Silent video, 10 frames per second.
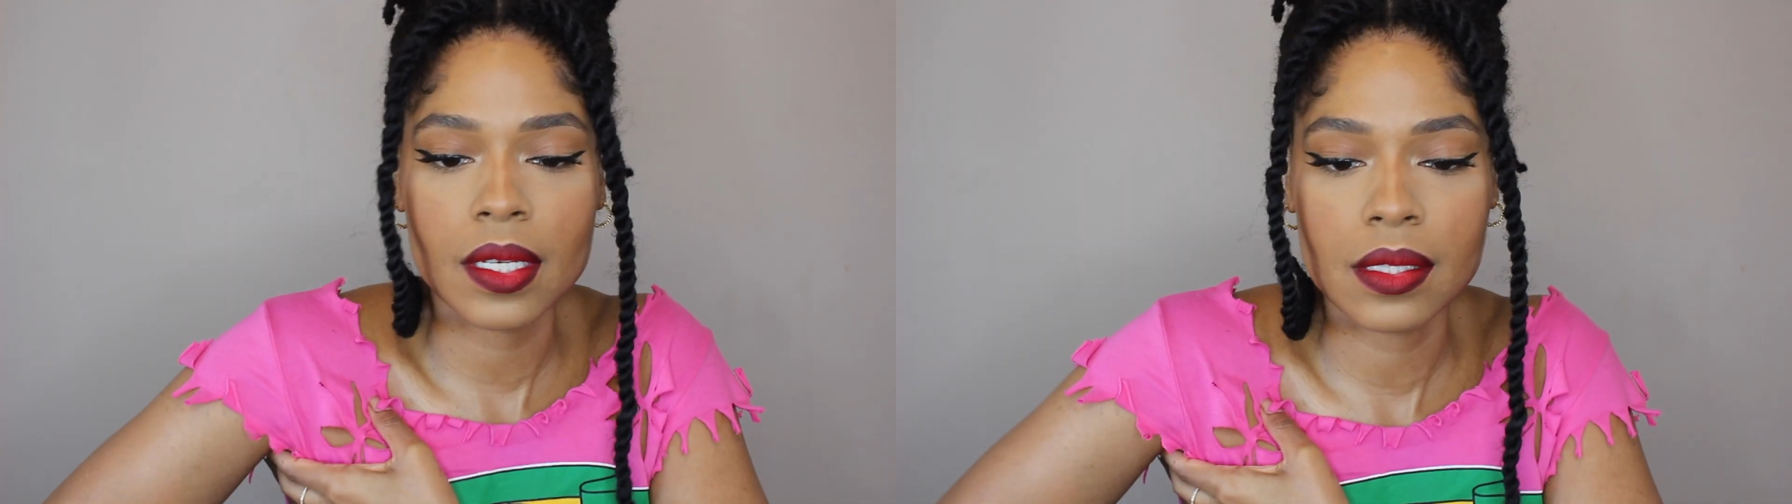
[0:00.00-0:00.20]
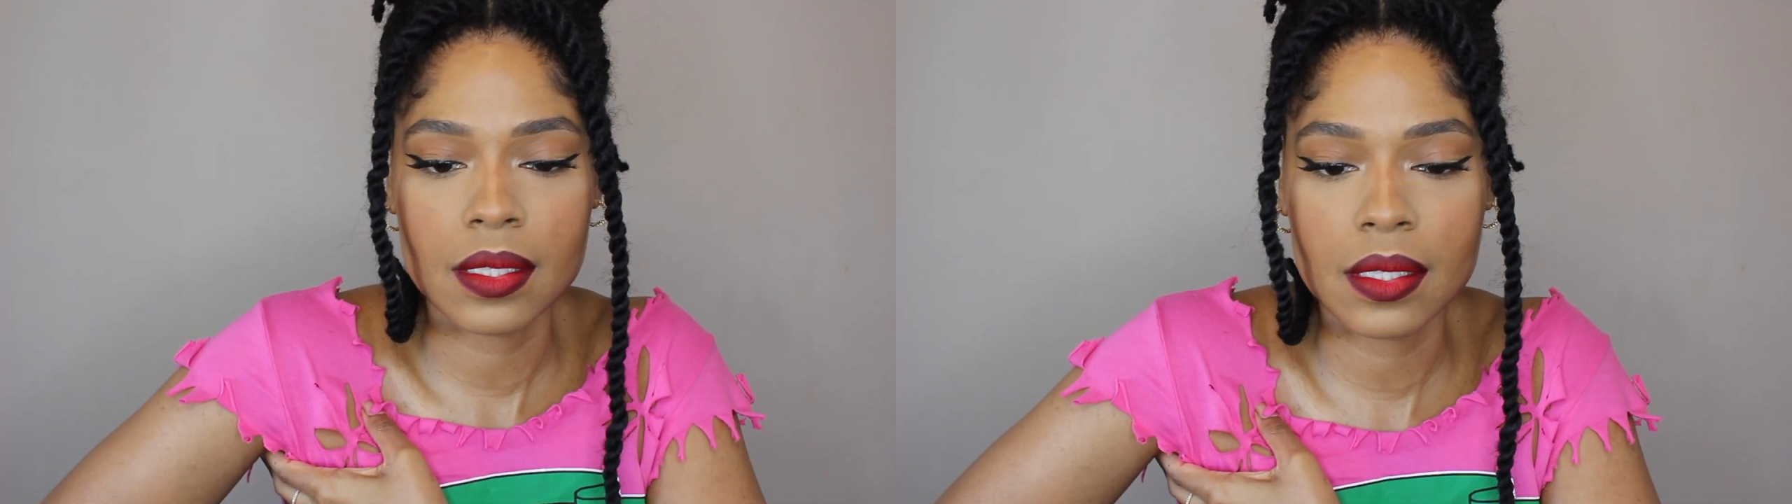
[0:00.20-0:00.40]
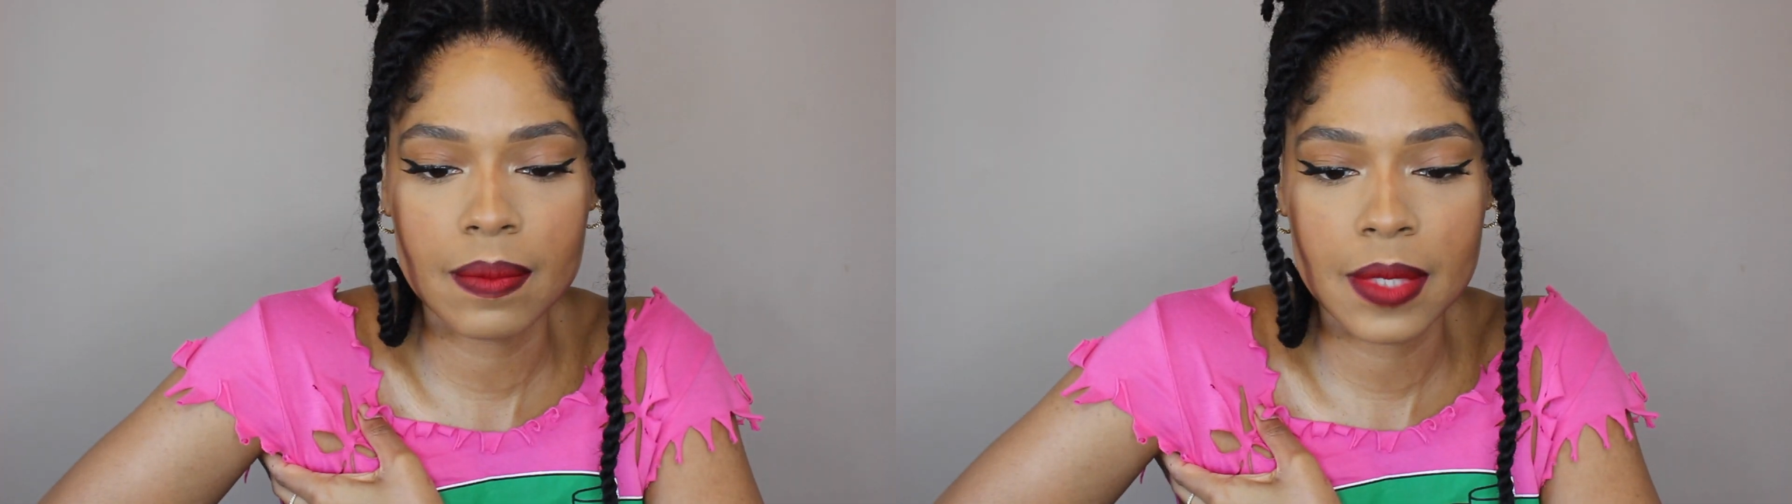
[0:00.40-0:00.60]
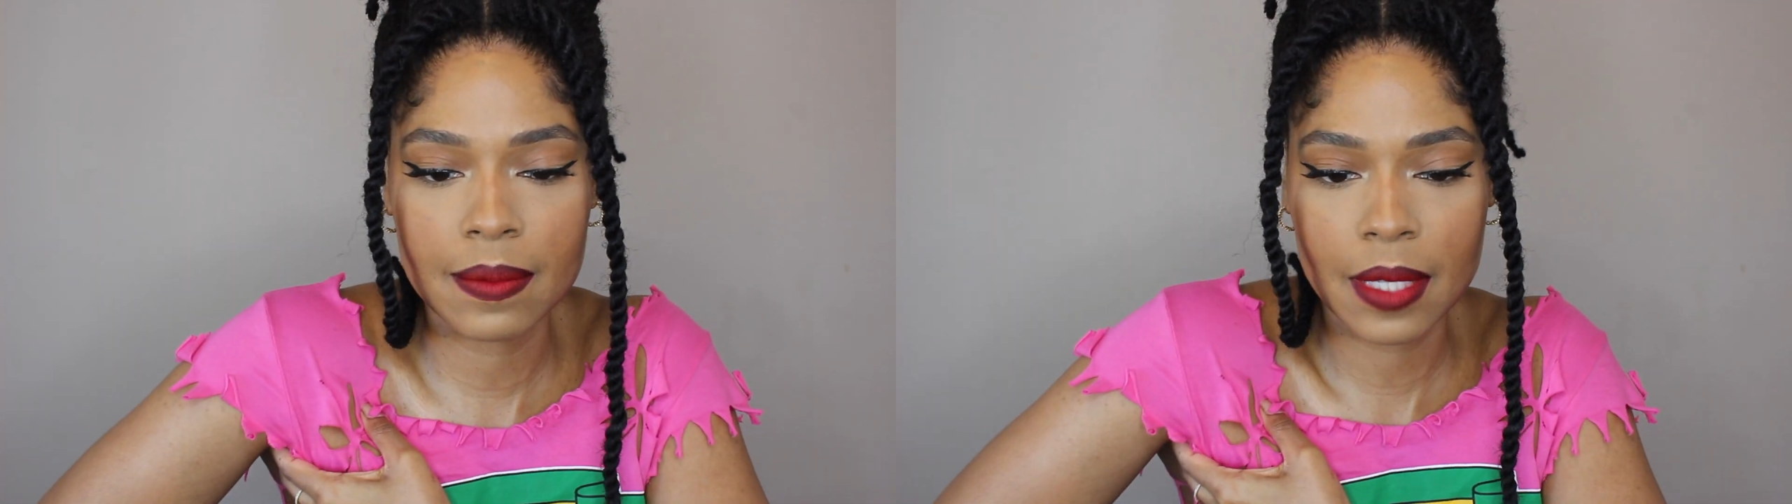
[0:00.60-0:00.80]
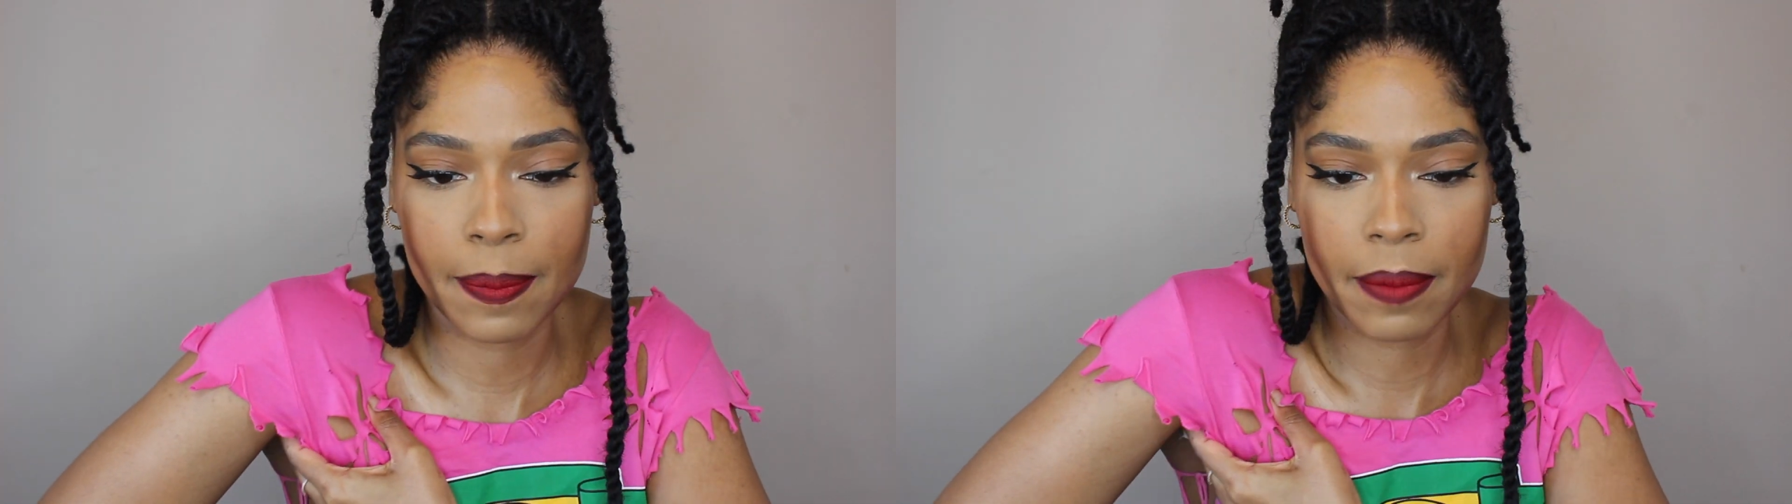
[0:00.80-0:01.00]

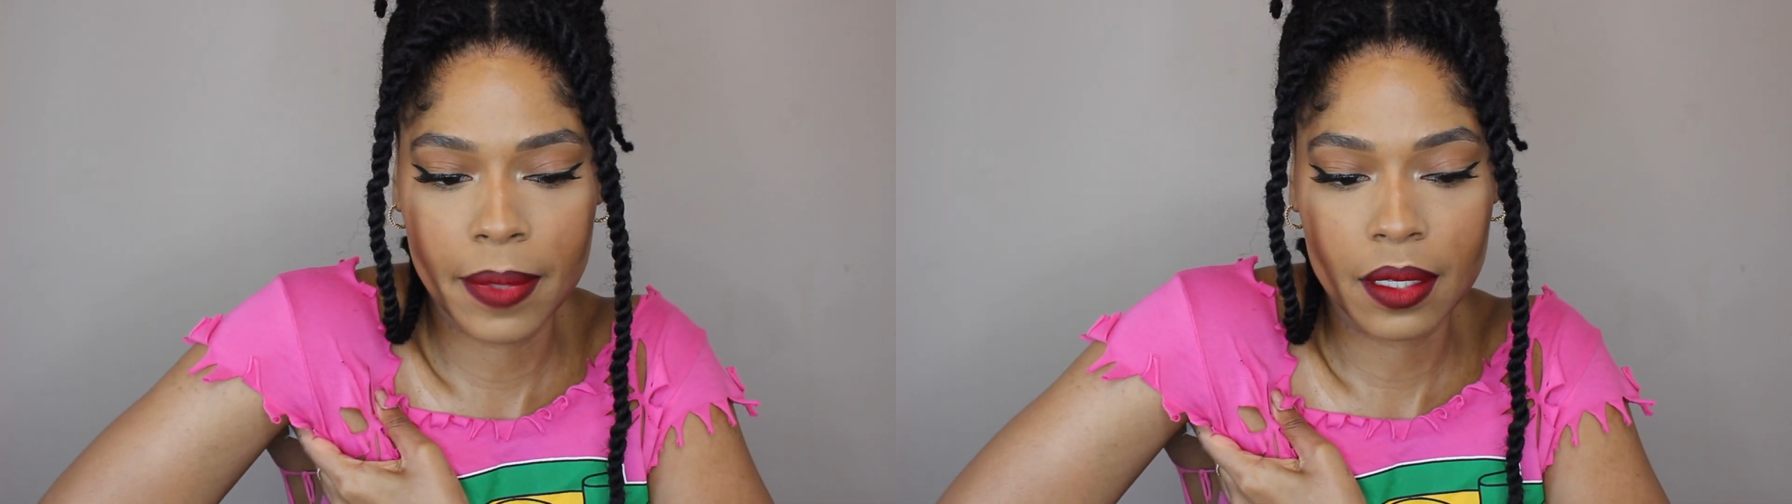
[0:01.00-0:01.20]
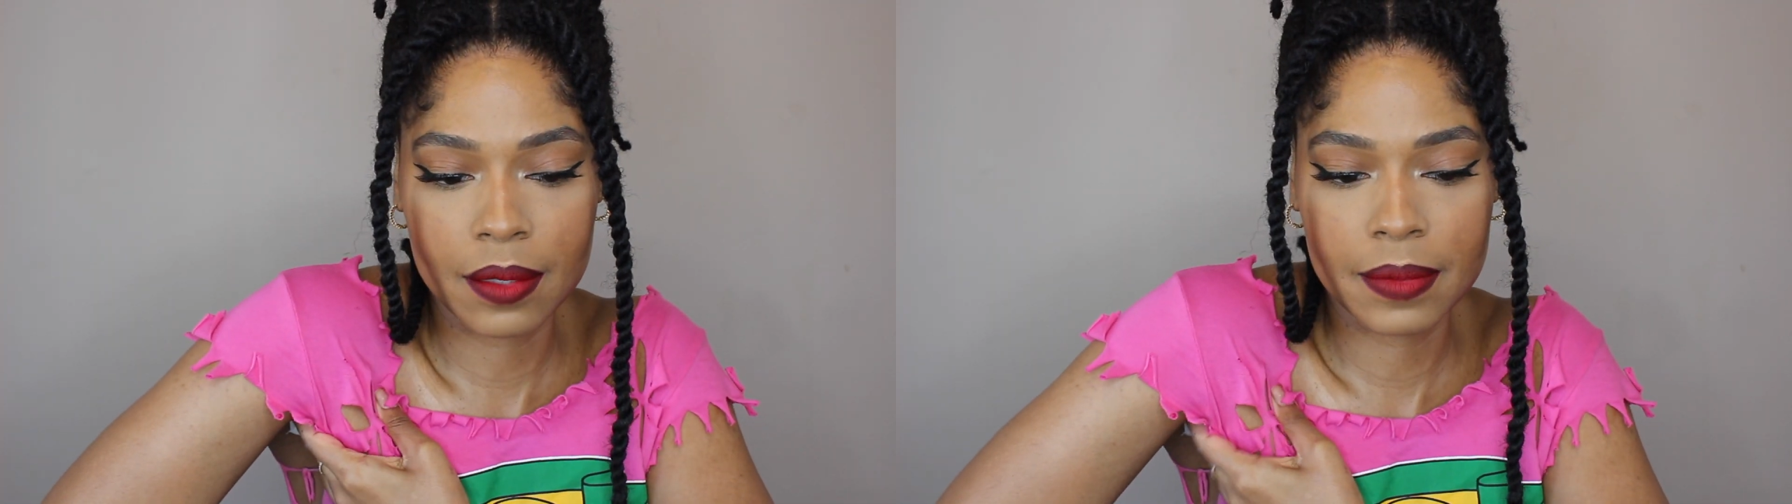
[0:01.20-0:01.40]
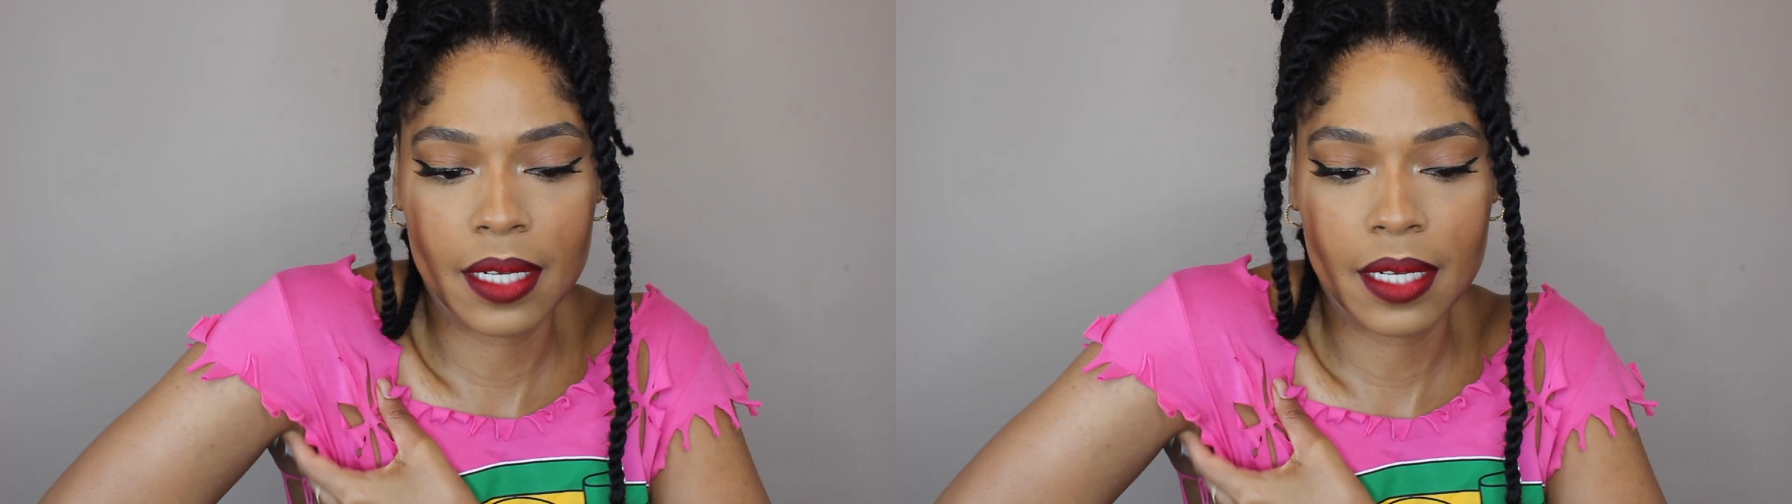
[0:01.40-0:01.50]
Sometimes I put my arm